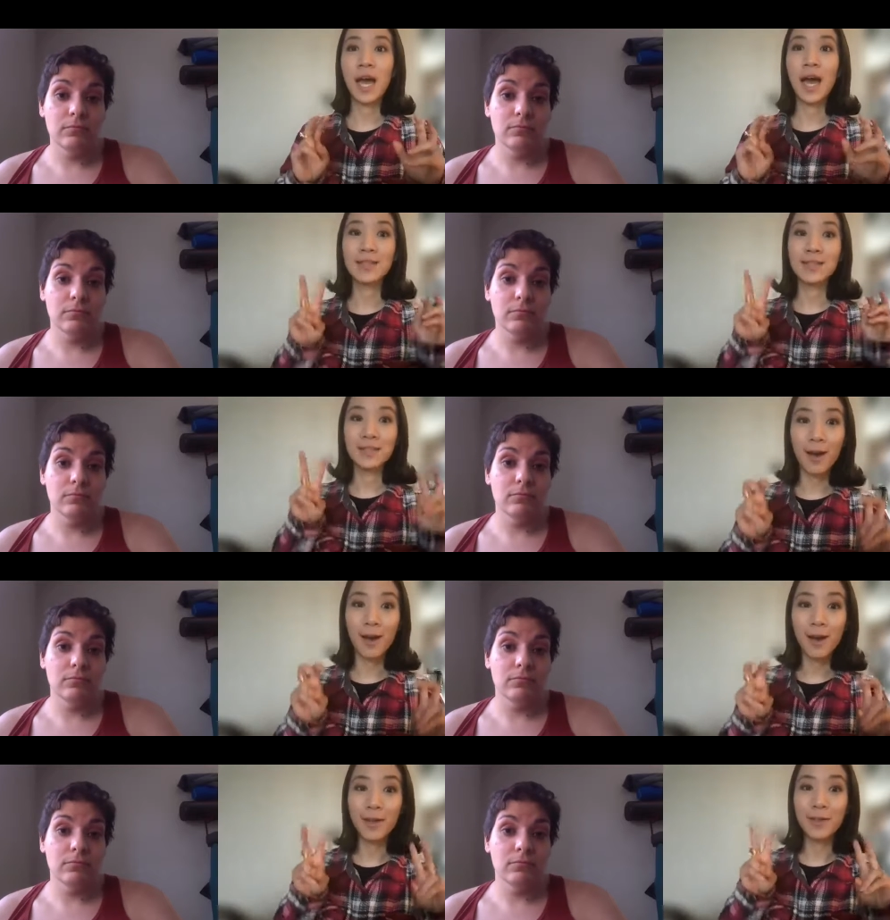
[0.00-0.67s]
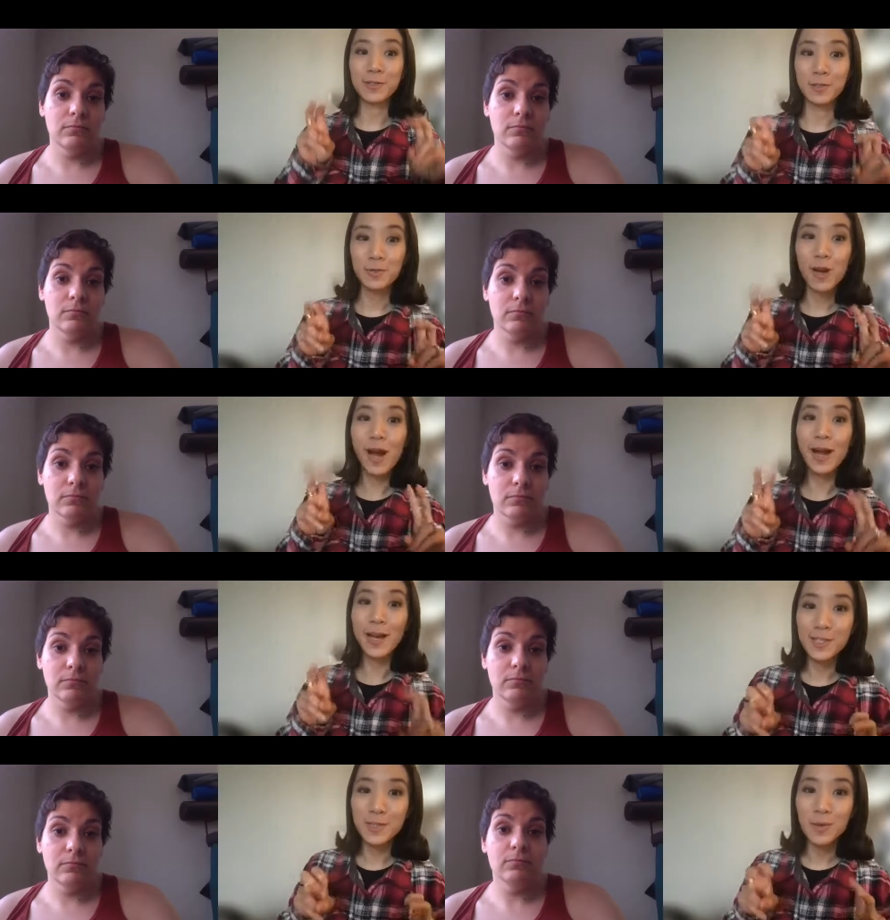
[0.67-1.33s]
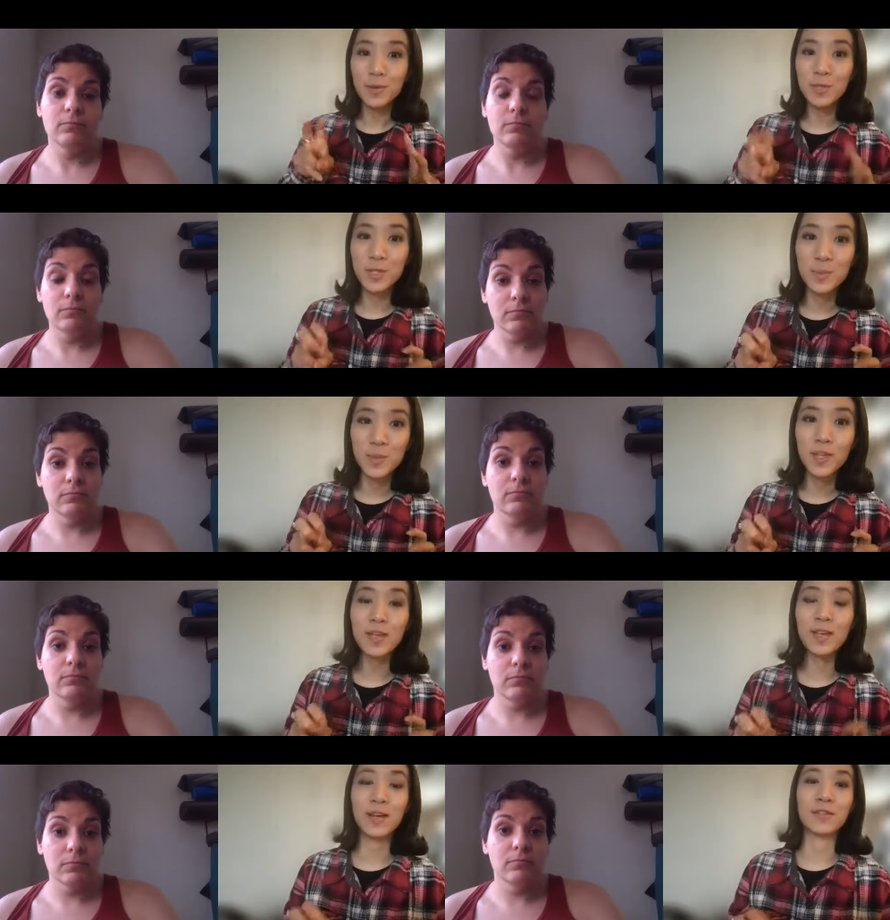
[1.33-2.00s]
Speaker 1: as cut and dry, so to
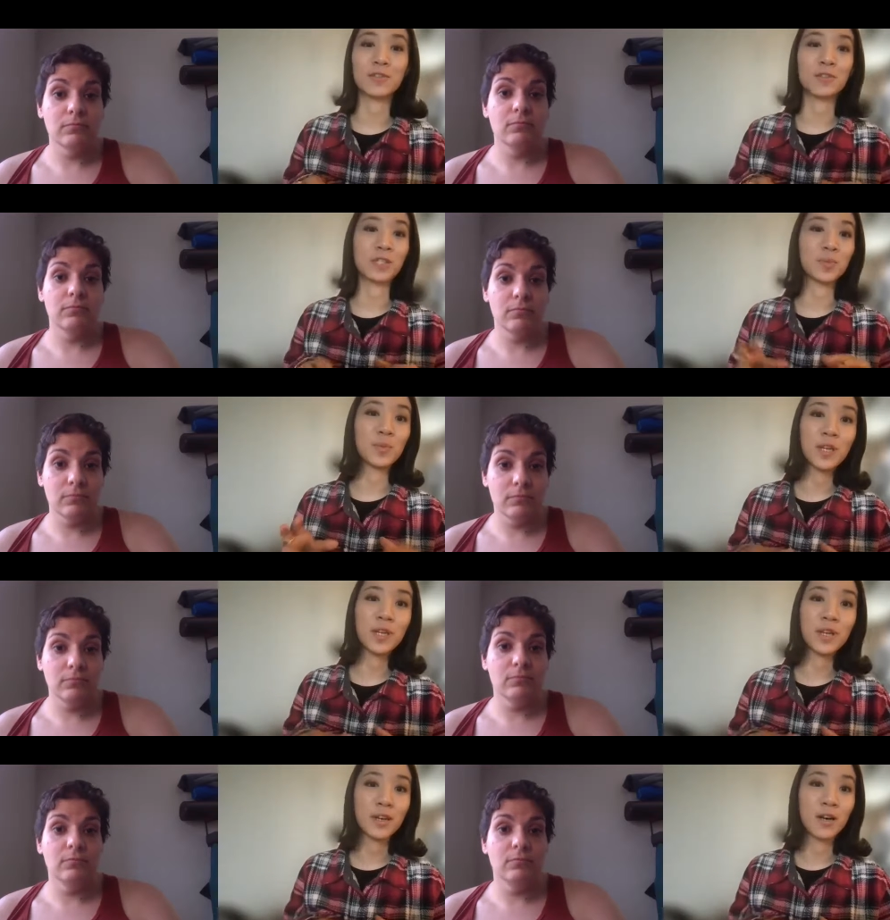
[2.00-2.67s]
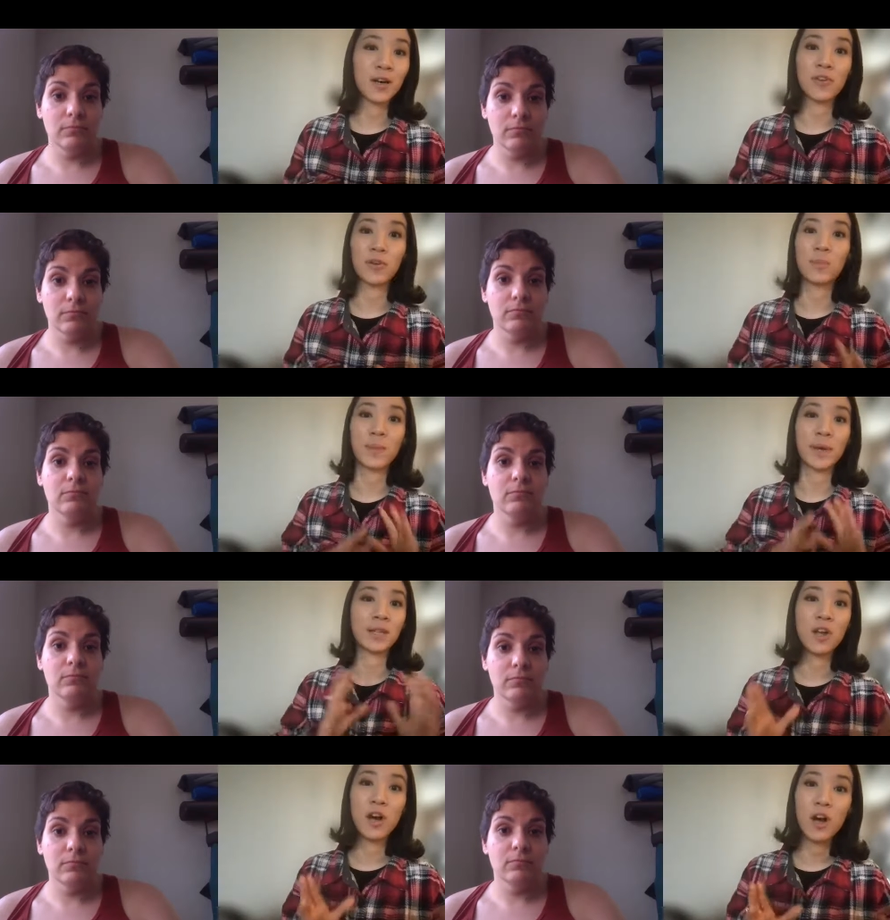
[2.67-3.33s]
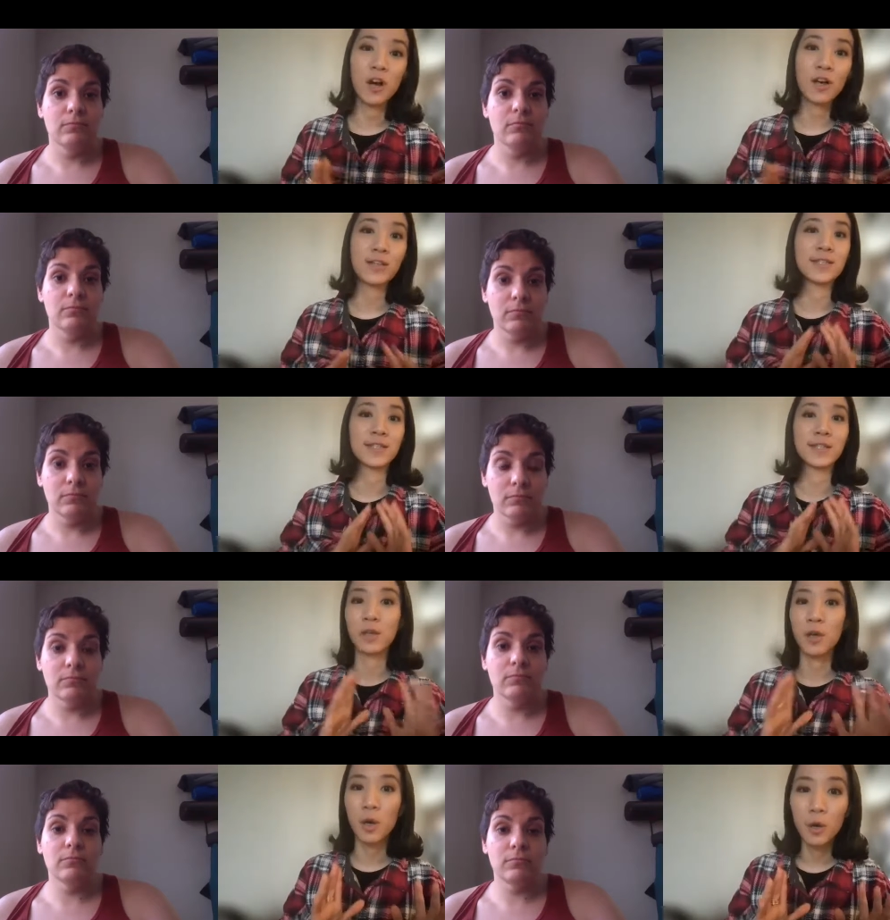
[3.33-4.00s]
speak, as just being governed by laws
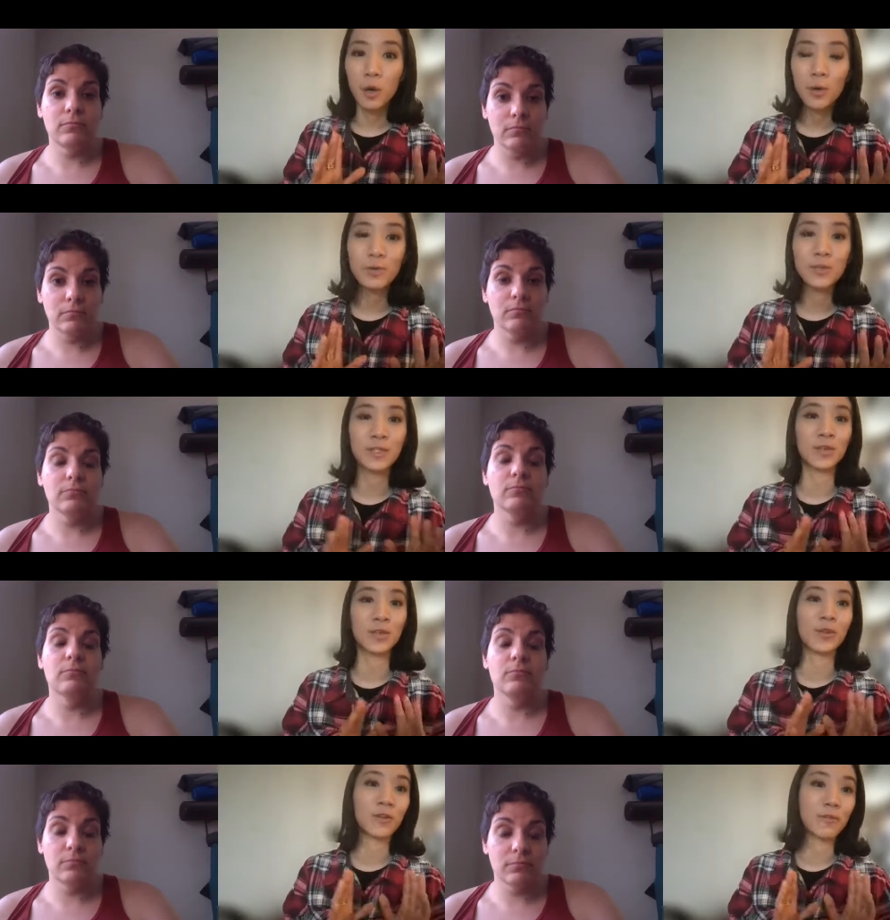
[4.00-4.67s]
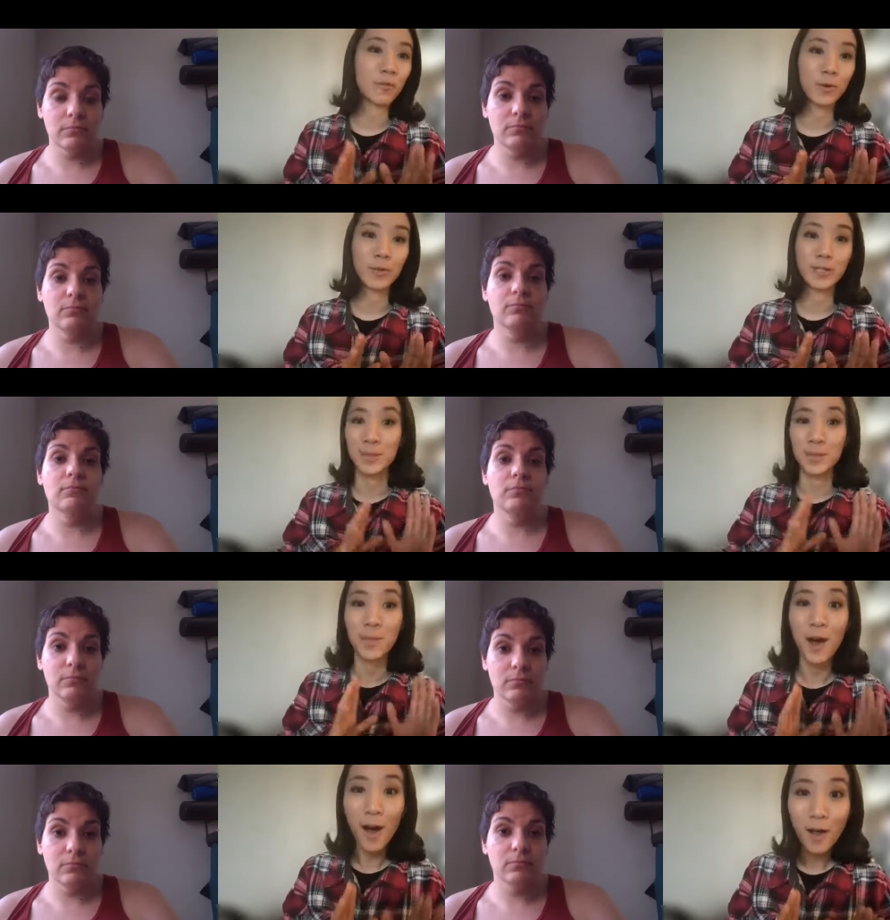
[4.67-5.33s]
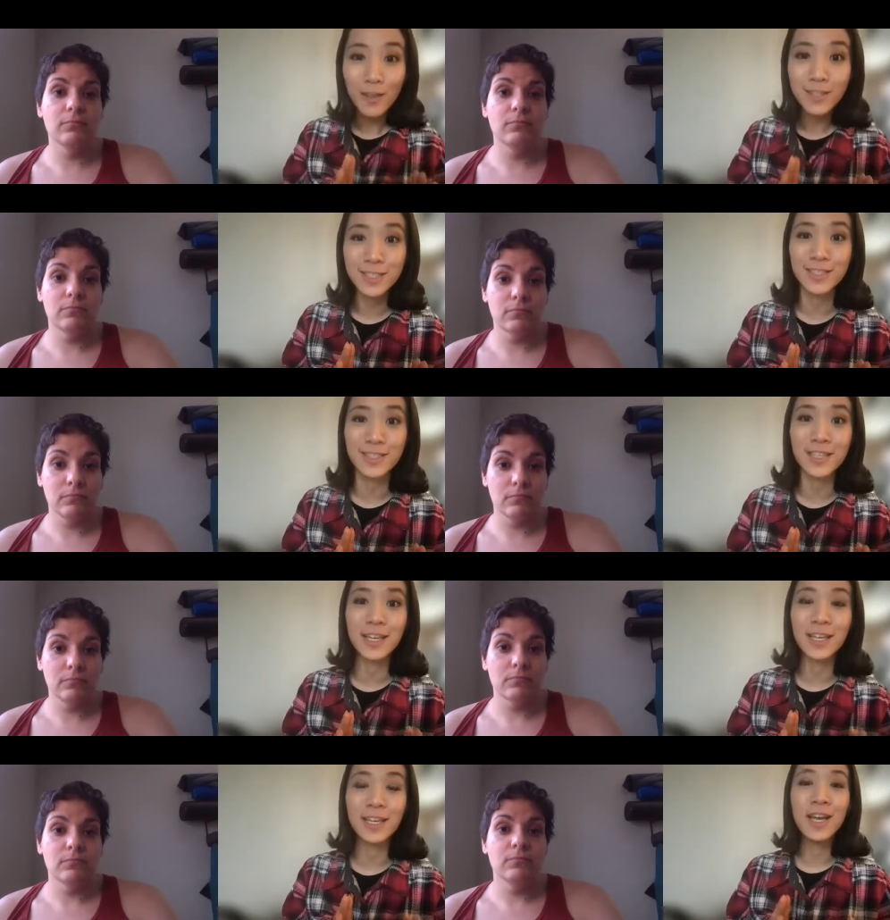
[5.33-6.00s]
and mm-hmm. codes. Mm-hmm. So therefore, it's mm-hmm. a
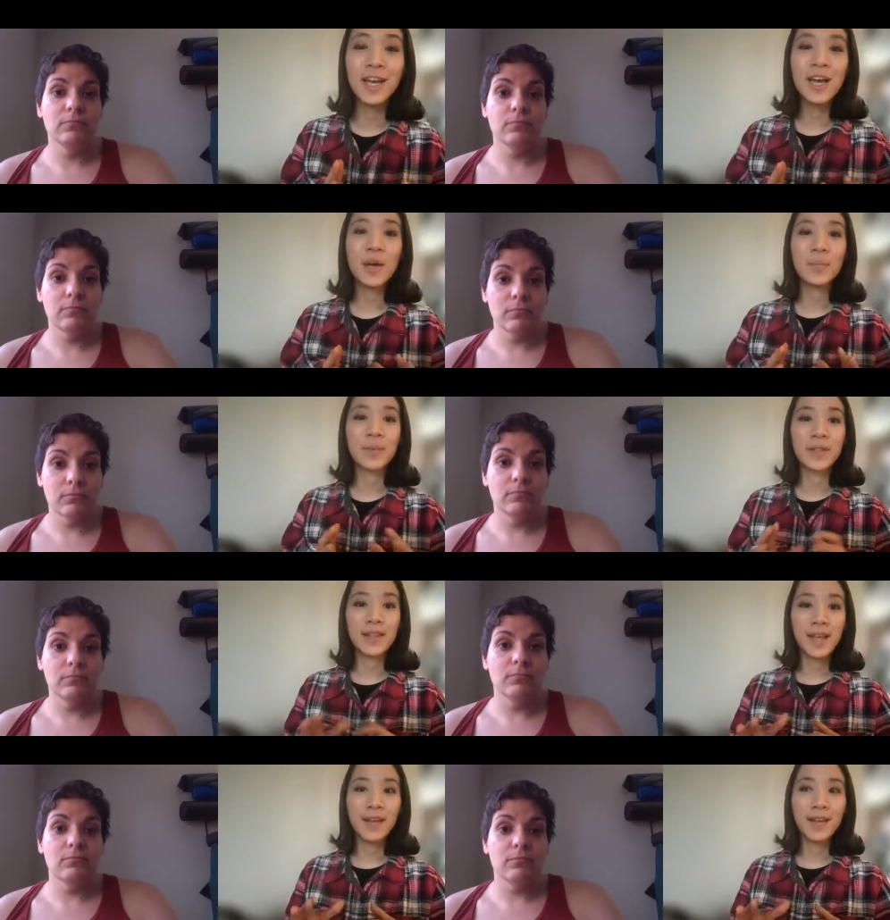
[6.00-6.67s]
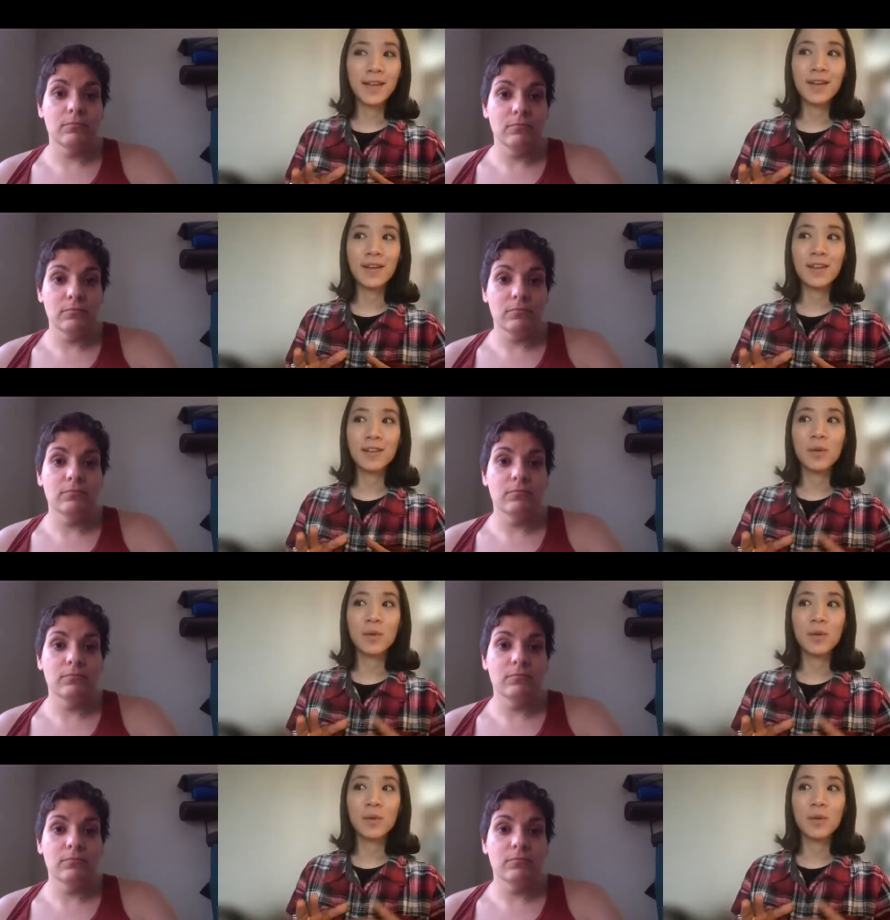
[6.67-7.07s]
policy. But then